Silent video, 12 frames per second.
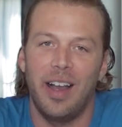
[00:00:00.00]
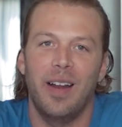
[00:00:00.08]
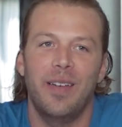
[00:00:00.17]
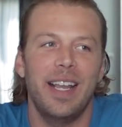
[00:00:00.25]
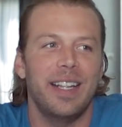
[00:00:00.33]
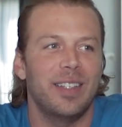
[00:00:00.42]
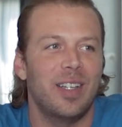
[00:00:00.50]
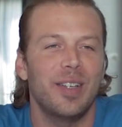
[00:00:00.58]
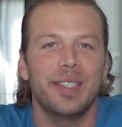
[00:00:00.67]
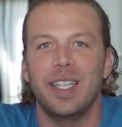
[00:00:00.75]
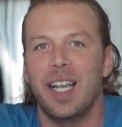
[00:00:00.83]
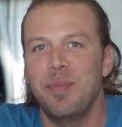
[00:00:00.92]
All right, long
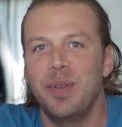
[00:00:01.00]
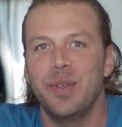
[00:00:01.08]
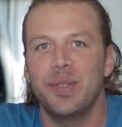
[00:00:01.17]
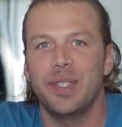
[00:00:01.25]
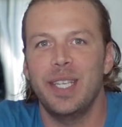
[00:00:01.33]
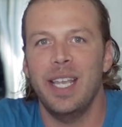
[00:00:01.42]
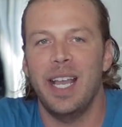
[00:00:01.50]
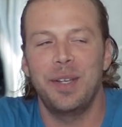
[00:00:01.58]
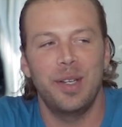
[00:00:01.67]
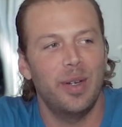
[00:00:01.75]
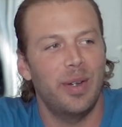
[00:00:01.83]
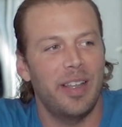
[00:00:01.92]
time no see. I
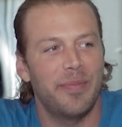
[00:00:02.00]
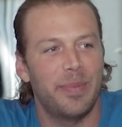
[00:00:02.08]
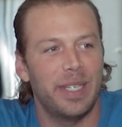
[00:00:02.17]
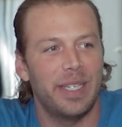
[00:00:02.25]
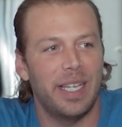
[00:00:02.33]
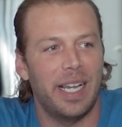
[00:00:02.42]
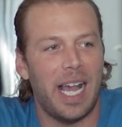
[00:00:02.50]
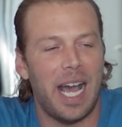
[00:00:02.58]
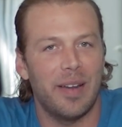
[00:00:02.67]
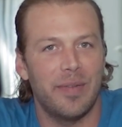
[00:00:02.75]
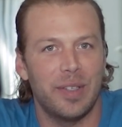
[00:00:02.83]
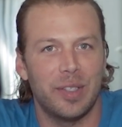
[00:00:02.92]
know I've been out
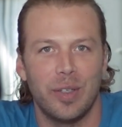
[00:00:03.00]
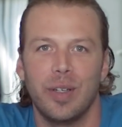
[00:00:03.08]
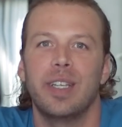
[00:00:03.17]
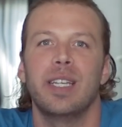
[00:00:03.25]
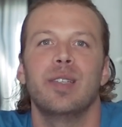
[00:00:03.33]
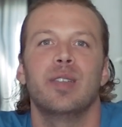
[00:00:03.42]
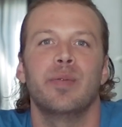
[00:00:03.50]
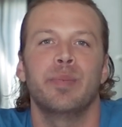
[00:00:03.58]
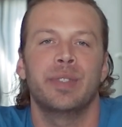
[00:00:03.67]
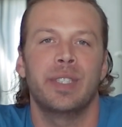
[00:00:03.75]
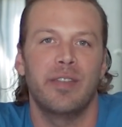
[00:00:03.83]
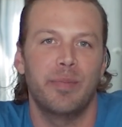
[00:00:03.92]
of the circuit in
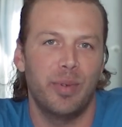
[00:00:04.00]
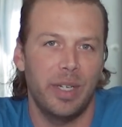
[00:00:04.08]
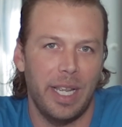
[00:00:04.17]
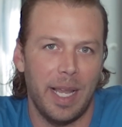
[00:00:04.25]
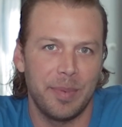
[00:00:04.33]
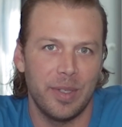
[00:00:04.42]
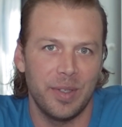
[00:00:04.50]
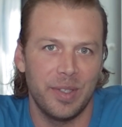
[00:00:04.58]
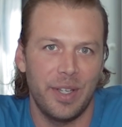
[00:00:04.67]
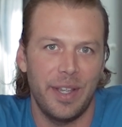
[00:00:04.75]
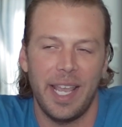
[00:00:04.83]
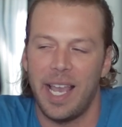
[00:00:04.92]
terms of bringing episodes to
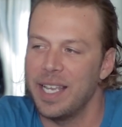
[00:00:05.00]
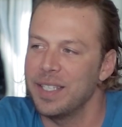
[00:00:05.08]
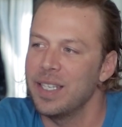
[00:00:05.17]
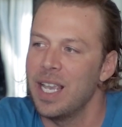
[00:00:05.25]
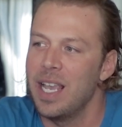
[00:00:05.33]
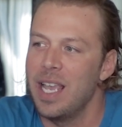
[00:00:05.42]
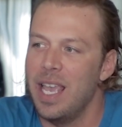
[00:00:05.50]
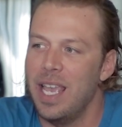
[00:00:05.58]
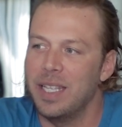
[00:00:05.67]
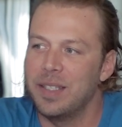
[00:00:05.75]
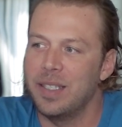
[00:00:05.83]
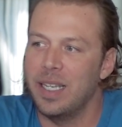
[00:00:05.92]
you guys.
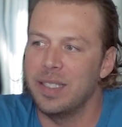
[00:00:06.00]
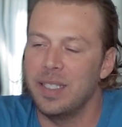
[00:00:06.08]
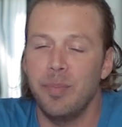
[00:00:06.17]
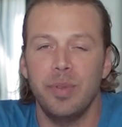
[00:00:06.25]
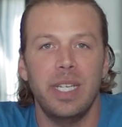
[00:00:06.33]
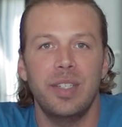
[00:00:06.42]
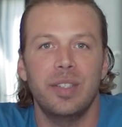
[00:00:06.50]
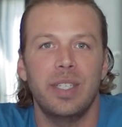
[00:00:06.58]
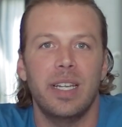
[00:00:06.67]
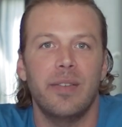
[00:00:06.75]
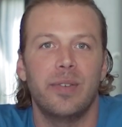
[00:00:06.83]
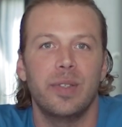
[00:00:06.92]
It's simply I just
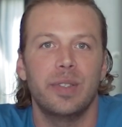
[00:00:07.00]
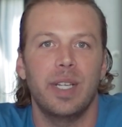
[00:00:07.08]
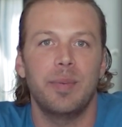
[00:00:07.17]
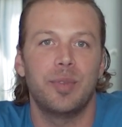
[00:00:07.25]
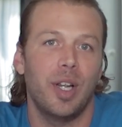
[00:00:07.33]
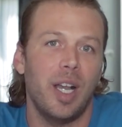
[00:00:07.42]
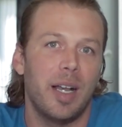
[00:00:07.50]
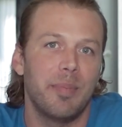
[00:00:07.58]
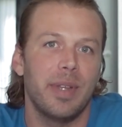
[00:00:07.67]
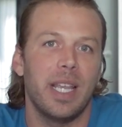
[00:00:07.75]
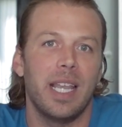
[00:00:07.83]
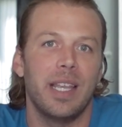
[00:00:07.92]
had a full-time job
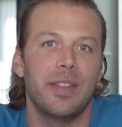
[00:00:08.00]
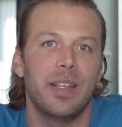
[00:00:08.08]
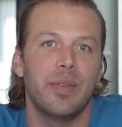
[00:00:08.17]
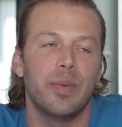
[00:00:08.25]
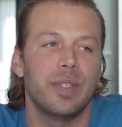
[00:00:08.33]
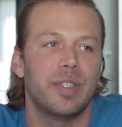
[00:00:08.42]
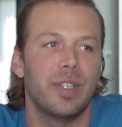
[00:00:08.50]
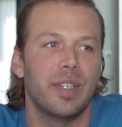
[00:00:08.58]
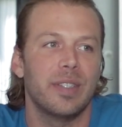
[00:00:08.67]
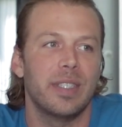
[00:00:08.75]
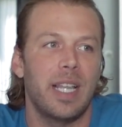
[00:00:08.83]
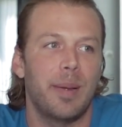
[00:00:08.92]
and there was
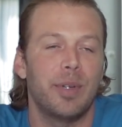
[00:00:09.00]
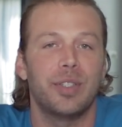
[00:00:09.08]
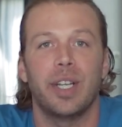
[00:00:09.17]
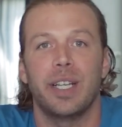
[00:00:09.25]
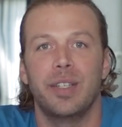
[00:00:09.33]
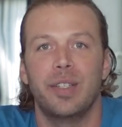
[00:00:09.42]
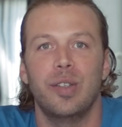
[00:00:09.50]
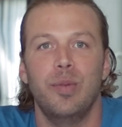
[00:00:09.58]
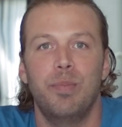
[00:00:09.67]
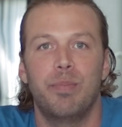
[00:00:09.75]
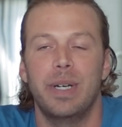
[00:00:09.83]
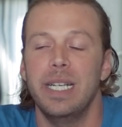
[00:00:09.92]
just not much I can do,
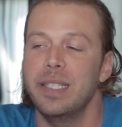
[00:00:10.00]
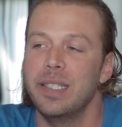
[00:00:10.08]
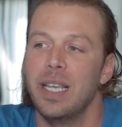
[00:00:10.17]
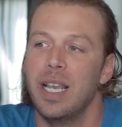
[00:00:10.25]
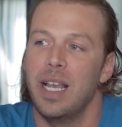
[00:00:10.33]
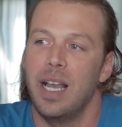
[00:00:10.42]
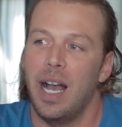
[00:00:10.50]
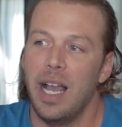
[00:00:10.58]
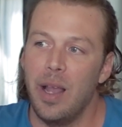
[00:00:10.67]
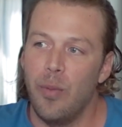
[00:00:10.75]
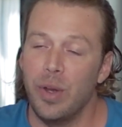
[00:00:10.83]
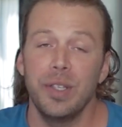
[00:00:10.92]
but
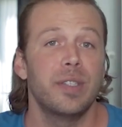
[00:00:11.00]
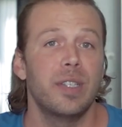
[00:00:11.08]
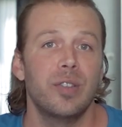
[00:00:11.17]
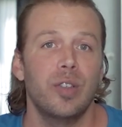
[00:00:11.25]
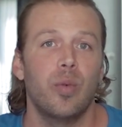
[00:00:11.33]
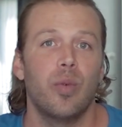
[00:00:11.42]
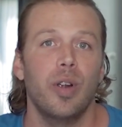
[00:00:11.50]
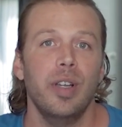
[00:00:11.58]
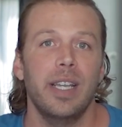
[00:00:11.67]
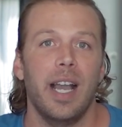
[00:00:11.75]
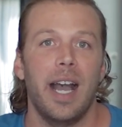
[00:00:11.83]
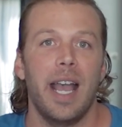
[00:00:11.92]
it was seasonal
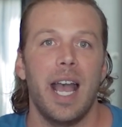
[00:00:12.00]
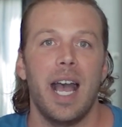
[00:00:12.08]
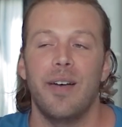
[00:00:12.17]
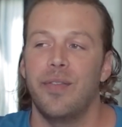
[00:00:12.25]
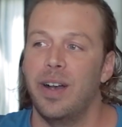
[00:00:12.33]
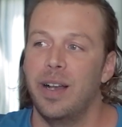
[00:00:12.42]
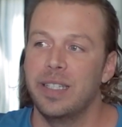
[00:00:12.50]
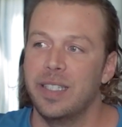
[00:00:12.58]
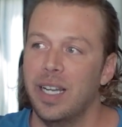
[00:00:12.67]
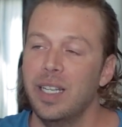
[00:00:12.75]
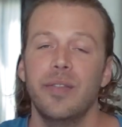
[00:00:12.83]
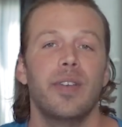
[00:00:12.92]
work. I have a
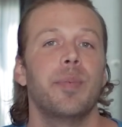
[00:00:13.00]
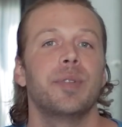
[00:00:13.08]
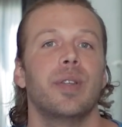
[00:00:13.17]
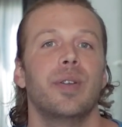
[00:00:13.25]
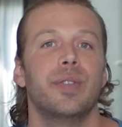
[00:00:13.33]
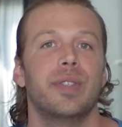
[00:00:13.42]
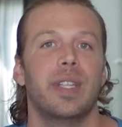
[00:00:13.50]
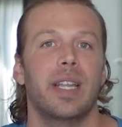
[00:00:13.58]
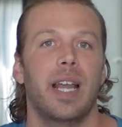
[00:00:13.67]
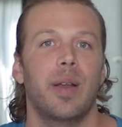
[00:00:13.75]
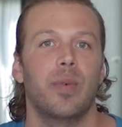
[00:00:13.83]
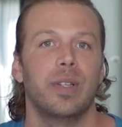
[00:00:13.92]
ton of episodes that
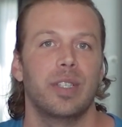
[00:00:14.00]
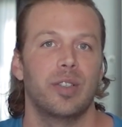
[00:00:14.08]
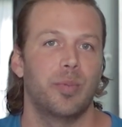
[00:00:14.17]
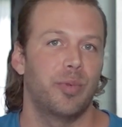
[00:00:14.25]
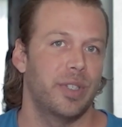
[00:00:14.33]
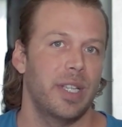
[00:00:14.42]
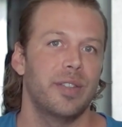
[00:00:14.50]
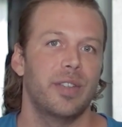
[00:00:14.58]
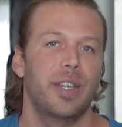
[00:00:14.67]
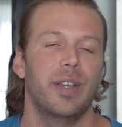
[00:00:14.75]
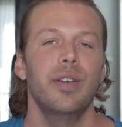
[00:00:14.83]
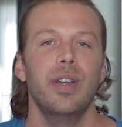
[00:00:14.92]
I wanted to present to
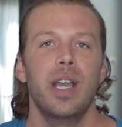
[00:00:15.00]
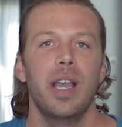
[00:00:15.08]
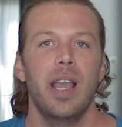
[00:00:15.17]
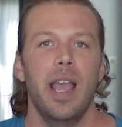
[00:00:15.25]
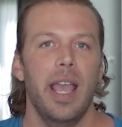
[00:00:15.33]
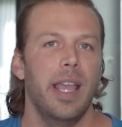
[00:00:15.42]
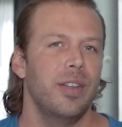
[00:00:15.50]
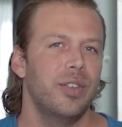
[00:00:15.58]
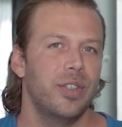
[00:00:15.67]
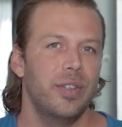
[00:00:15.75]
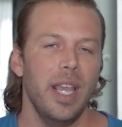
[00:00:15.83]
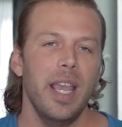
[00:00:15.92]
you. And
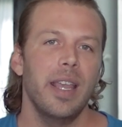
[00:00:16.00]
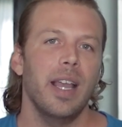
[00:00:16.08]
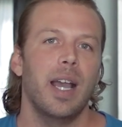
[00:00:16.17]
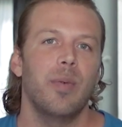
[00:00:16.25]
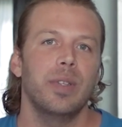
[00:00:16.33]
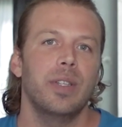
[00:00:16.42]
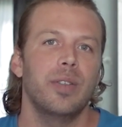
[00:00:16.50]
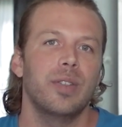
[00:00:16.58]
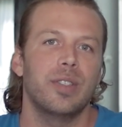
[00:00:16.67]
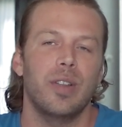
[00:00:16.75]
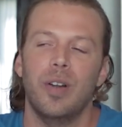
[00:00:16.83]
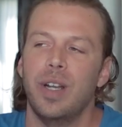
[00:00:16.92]
today I wanted to
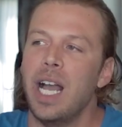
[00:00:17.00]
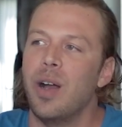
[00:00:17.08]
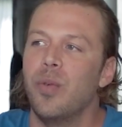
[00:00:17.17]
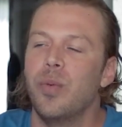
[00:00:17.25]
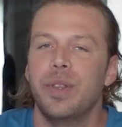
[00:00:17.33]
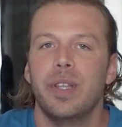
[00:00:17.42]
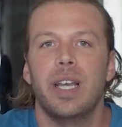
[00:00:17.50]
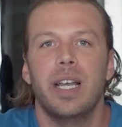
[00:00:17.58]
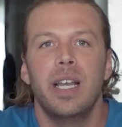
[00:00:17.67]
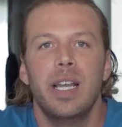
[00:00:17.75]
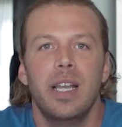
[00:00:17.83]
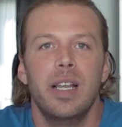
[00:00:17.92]
start out with a
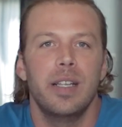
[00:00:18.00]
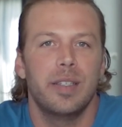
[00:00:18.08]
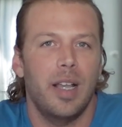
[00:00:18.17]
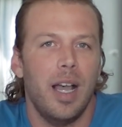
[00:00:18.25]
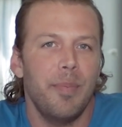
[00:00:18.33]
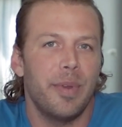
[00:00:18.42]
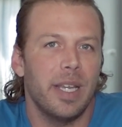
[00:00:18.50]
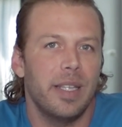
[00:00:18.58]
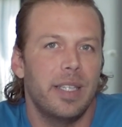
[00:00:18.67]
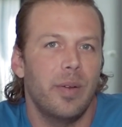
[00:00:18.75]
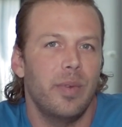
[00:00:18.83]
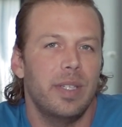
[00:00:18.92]
topic
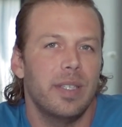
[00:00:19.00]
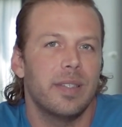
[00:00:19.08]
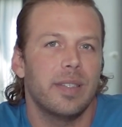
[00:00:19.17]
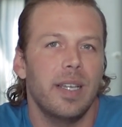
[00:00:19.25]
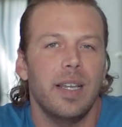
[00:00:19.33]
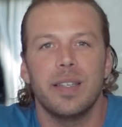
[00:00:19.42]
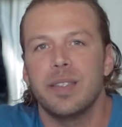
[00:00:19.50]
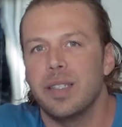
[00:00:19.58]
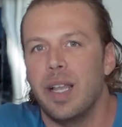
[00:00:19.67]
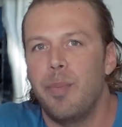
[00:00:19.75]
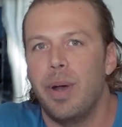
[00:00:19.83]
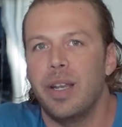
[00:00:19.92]
that we discussed
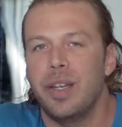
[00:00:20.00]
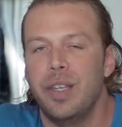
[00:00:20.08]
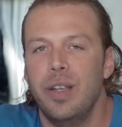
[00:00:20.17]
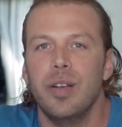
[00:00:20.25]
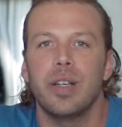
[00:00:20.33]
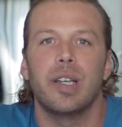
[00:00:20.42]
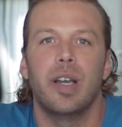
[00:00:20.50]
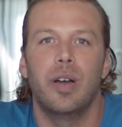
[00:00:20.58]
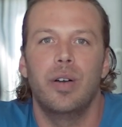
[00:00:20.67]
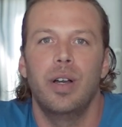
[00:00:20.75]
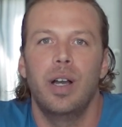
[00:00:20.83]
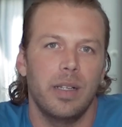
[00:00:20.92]
about a year
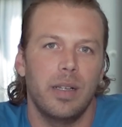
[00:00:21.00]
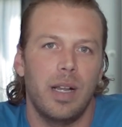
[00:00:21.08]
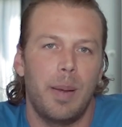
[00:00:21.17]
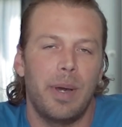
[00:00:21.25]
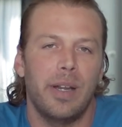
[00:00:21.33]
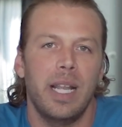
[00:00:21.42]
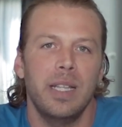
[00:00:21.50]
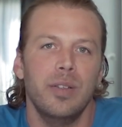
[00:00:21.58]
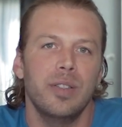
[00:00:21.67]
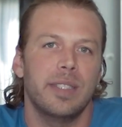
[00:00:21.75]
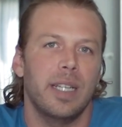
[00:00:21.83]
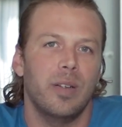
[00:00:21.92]
ago about an
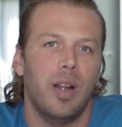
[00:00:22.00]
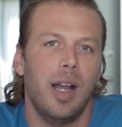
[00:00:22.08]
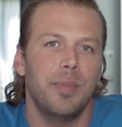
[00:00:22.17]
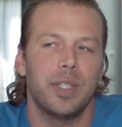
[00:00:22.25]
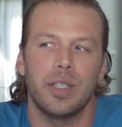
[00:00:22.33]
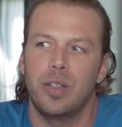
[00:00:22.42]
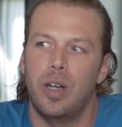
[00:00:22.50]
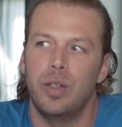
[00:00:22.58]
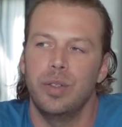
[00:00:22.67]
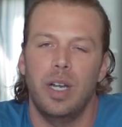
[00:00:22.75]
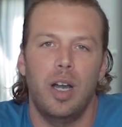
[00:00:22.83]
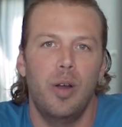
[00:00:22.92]
interstellar object
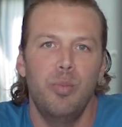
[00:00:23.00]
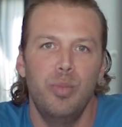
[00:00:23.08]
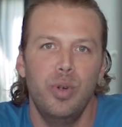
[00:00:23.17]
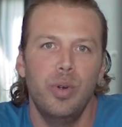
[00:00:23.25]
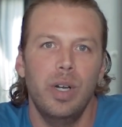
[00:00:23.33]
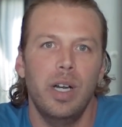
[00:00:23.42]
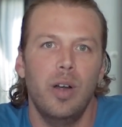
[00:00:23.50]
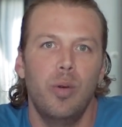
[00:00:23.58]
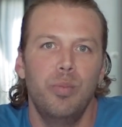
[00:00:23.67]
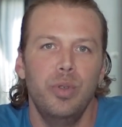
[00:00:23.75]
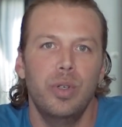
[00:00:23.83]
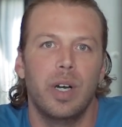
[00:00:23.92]
called
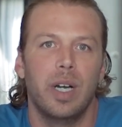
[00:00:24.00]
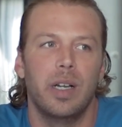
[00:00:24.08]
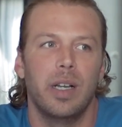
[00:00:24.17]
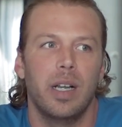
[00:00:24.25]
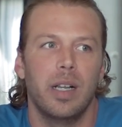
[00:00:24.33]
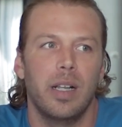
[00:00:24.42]
Oumumua.